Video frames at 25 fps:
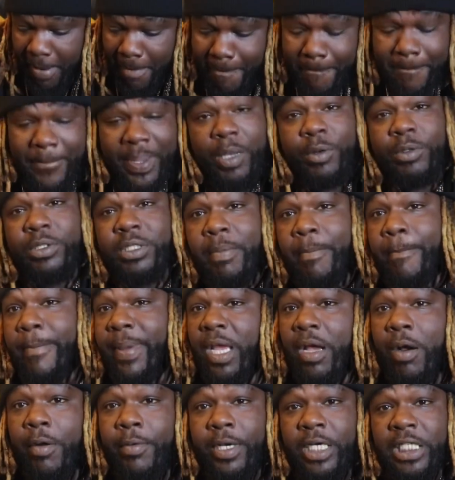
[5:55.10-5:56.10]
built to be
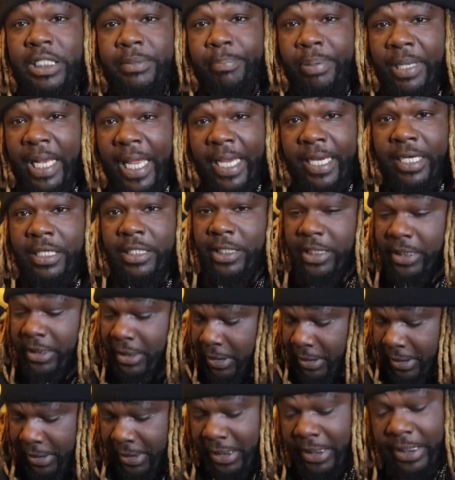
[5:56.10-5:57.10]
on these play.
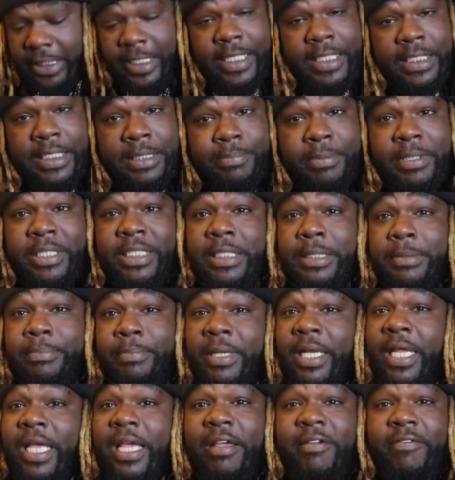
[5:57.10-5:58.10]
This this is is
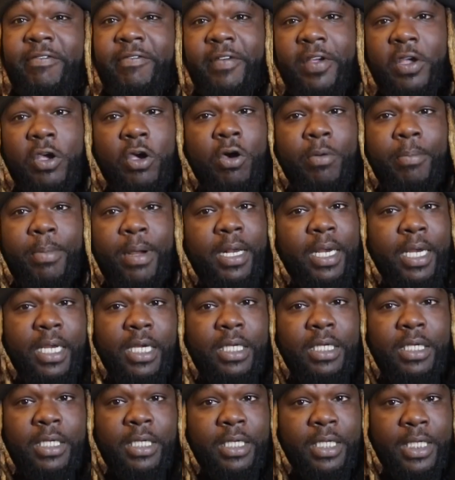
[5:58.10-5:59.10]
playing field, my
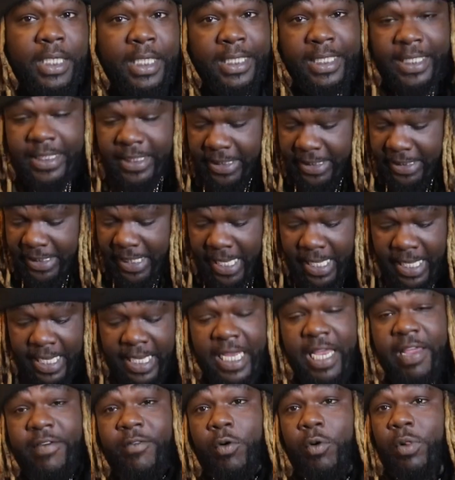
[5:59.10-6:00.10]
nigga. This is not an
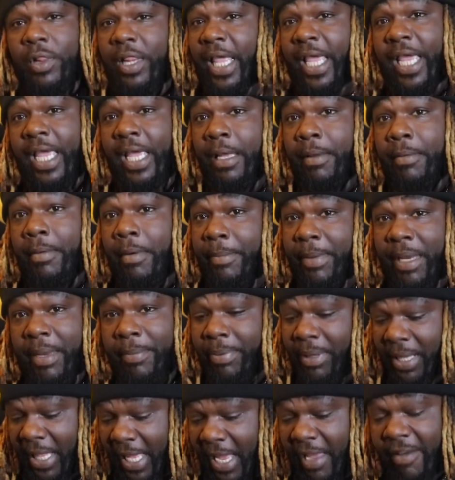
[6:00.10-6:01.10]
evil land. I mean
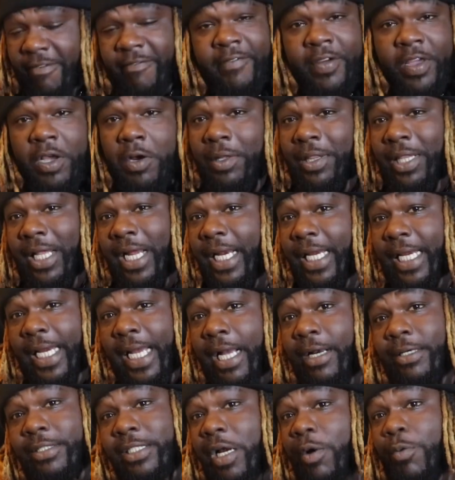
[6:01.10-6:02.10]
playing field. A lot of
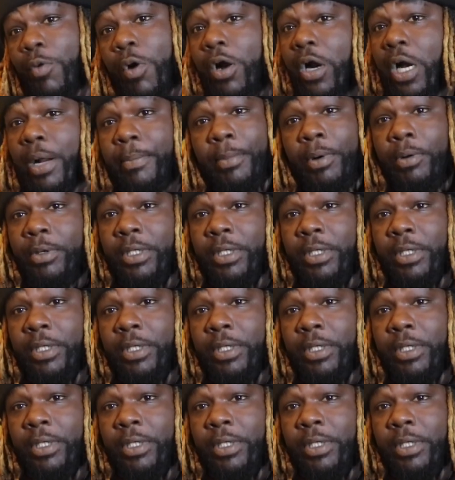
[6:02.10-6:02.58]
y'all ain't welcome on